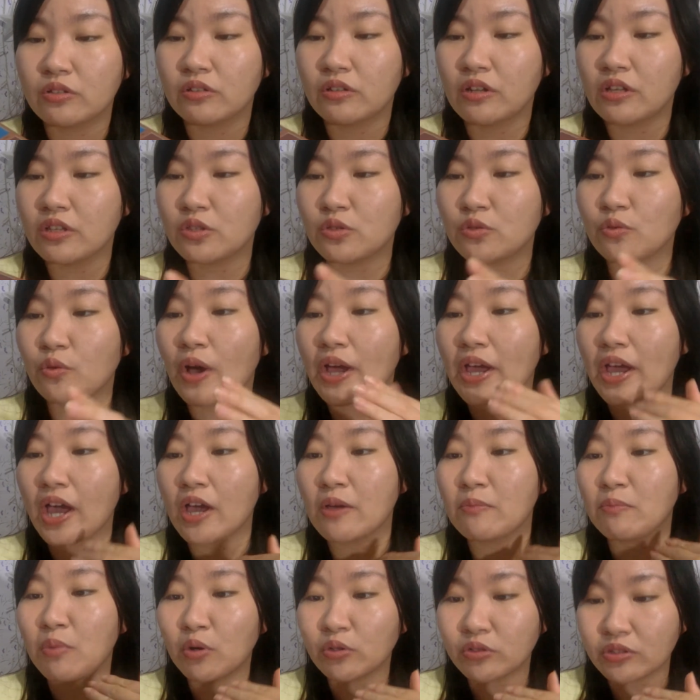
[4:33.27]
That's why
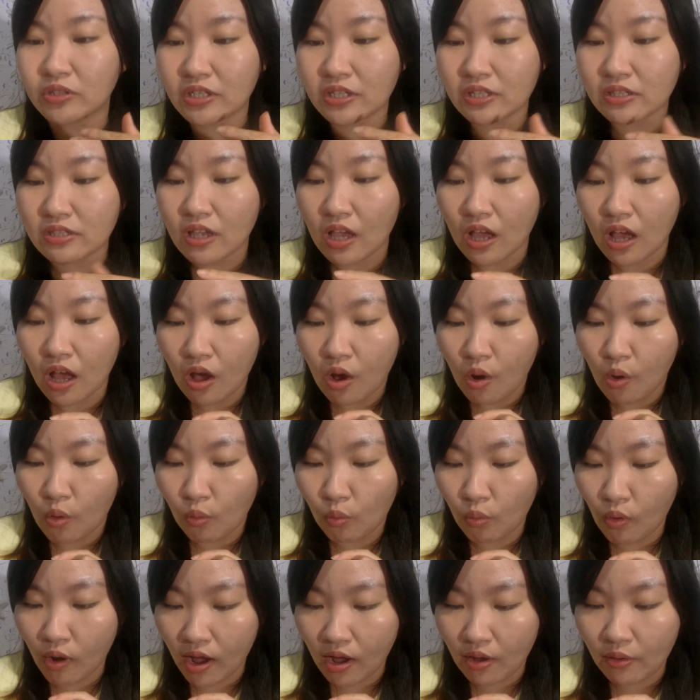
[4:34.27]
I bought this.
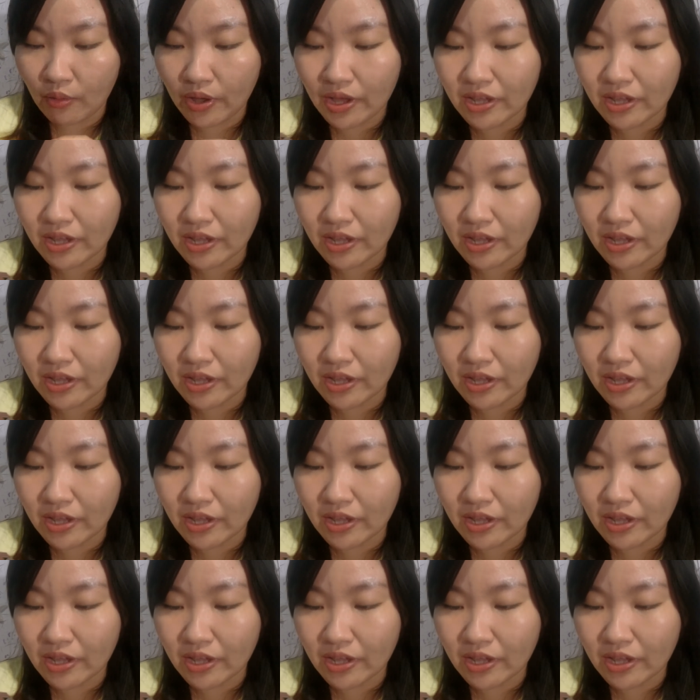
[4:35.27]
Wow,